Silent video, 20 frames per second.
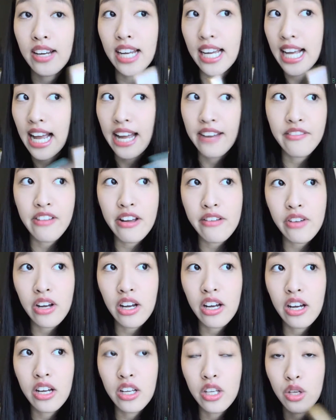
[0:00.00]
I'd
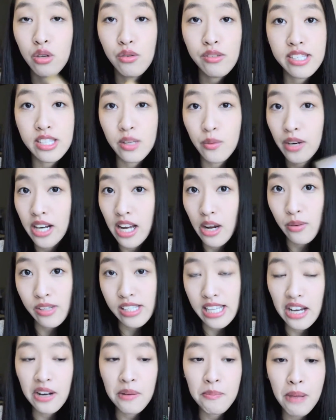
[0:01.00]
never used it when I was
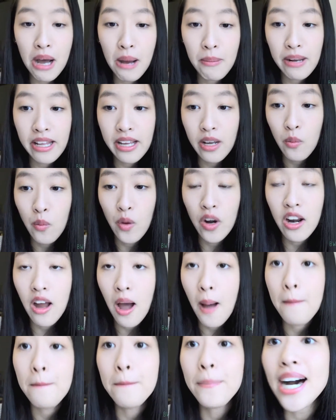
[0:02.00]
out in public and
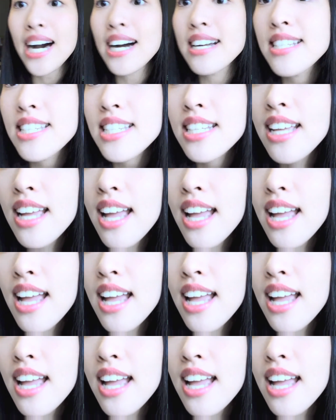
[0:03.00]
whatnot, but